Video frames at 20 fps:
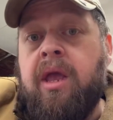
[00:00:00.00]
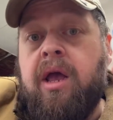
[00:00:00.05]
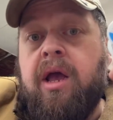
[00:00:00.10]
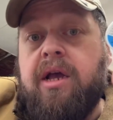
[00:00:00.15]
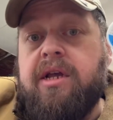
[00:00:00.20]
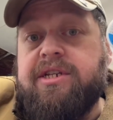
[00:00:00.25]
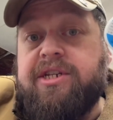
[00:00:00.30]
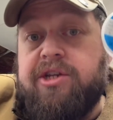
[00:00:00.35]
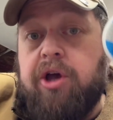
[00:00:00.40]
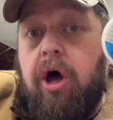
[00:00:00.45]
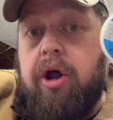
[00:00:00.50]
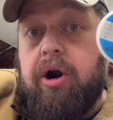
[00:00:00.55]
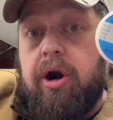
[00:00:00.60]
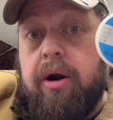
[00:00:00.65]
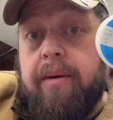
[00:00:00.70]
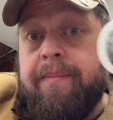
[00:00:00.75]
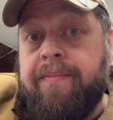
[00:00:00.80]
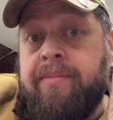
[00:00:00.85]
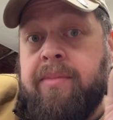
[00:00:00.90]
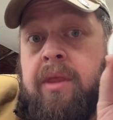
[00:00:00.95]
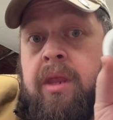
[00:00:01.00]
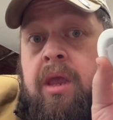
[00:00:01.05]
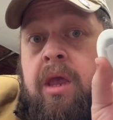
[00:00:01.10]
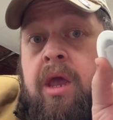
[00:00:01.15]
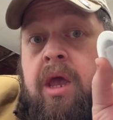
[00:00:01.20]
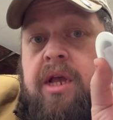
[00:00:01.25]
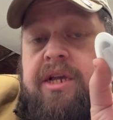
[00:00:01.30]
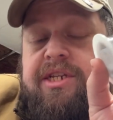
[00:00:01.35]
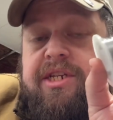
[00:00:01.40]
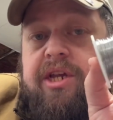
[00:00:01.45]
solder.
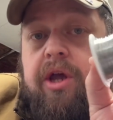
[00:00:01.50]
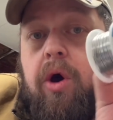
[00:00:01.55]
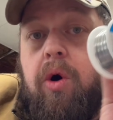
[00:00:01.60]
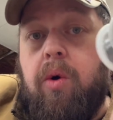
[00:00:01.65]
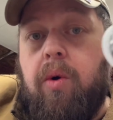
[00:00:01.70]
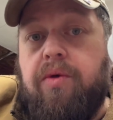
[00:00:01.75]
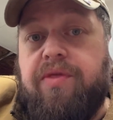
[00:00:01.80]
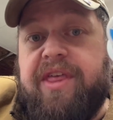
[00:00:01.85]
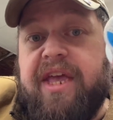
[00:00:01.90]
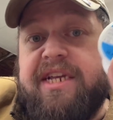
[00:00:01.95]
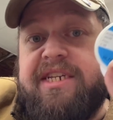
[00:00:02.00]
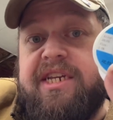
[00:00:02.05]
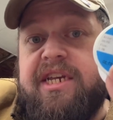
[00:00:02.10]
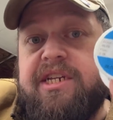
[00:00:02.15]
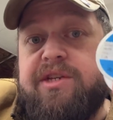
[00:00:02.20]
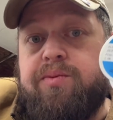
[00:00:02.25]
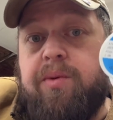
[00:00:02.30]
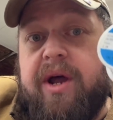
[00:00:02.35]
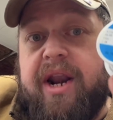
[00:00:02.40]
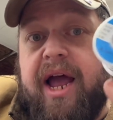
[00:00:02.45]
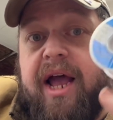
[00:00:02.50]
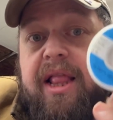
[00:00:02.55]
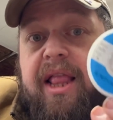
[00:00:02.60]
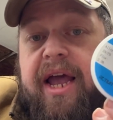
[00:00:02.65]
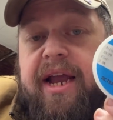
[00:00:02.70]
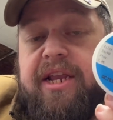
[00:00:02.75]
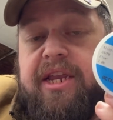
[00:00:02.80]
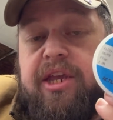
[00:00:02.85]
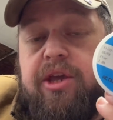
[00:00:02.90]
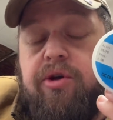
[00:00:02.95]
So this is what I
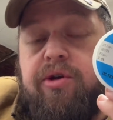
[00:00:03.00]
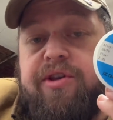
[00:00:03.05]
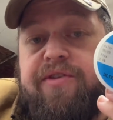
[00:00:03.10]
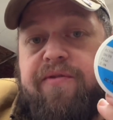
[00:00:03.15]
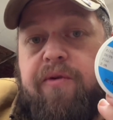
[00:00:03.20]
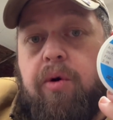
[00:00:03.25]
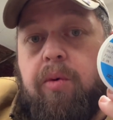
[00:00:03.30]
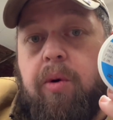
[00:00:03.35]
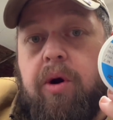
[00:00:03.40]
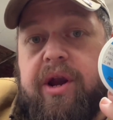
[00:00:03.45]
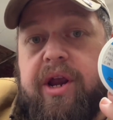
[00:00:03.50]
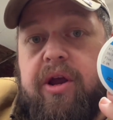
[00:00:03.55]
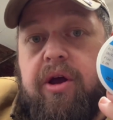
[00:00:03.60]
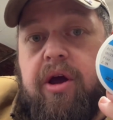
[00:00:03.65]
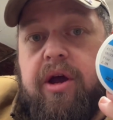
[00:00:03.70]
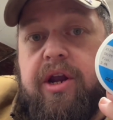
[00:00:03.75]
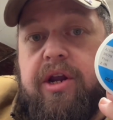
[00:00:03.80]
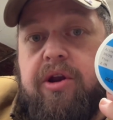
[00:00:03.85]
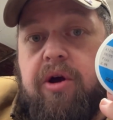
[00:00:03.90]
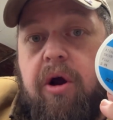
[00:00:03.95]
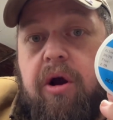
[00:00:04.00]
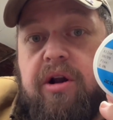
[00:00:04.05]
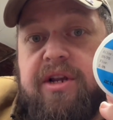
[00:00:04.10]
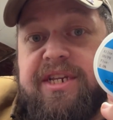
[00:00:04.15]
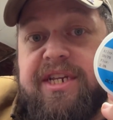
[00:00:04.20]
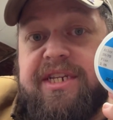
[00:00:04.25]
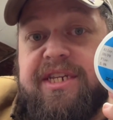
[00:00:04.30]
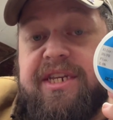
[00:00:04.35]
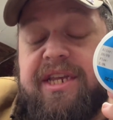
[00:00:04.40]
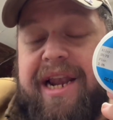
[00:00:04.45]
like to use for working on guitars.
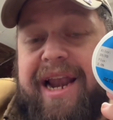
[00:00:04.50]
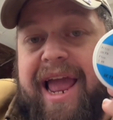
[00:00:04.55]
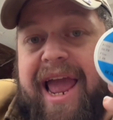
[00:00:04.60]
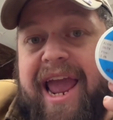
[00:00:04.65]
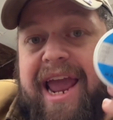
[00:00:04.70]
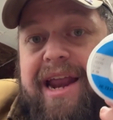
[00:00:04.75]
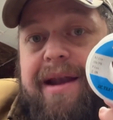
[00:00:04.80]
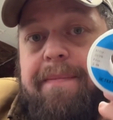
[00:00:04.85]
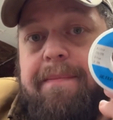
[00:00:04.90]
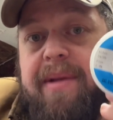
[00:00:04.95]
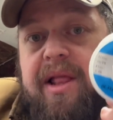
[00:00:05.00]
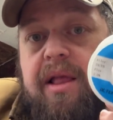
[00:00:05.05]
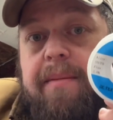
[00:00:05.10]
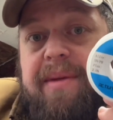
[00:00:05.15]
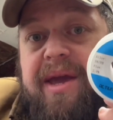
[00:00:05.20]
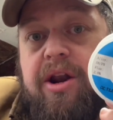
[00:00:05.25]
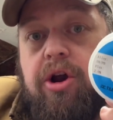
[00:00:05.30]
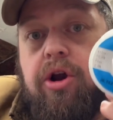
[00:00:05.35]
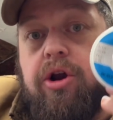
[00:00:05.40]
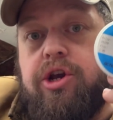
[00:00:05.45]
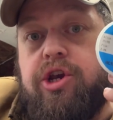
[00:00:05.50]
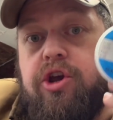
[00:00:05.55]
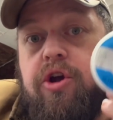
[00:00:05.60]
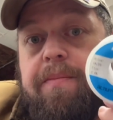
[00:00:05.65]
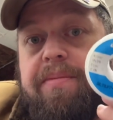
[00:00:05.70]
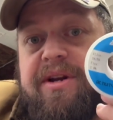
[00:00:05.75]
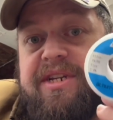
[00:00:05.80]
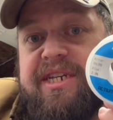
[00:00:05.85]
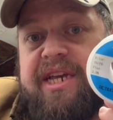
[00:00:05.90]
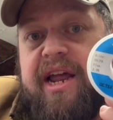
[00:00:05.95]
This is an 8mm
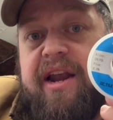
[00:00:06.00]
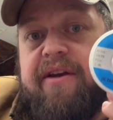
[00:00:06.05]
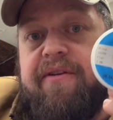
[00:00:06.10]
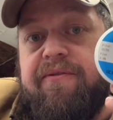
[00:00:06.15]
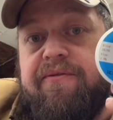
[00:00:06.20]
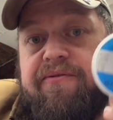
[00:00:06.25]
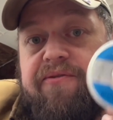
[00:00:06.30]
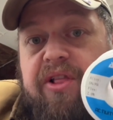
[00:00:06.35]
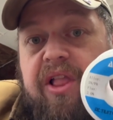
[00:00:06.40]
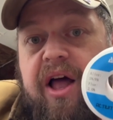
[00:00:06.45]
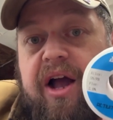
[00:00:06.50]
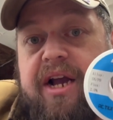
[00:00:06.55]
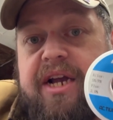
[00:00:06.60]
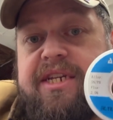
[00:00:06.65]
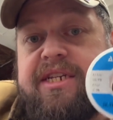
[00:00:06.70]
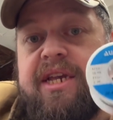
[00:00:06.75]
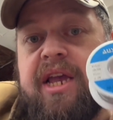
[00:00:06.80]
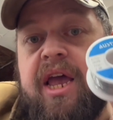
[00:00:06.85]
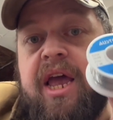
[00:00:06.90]
2% Flux